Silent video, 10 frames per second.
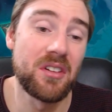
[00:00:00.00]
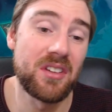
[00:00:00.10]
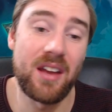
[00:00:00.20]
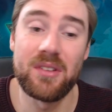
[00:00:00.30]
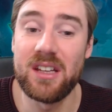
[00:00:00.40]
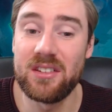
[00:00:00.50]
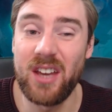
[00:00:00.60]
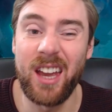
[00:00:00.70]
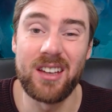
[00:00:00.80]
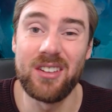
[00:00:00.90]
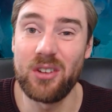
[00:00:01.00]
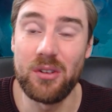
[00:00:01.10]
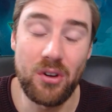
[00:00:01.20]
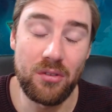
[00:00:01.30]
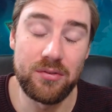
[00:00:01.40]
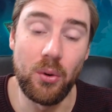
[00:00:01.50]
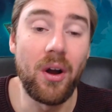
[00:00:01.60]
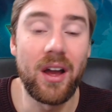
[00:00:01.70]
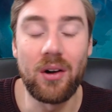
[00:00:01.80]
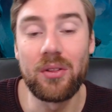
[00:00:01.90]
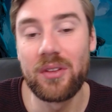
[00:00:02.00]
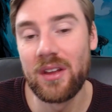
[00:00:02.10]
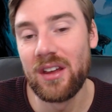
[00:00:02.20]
doesn't have any attack and it's only got 4 health.